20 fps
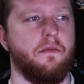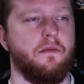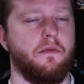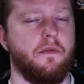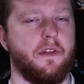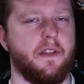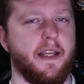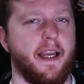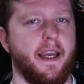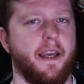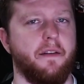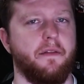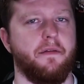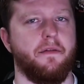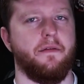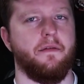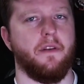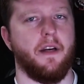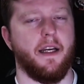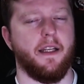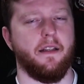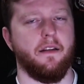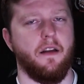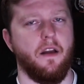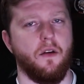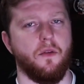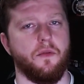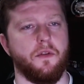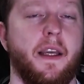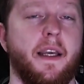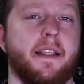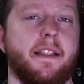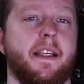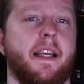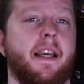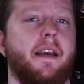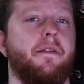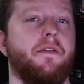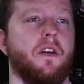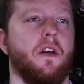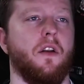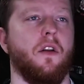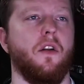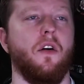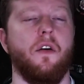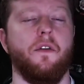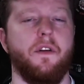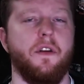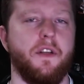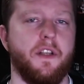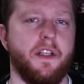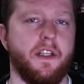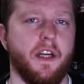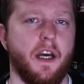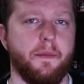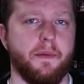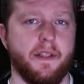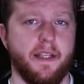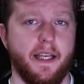save and load. It saves a lot of Unity types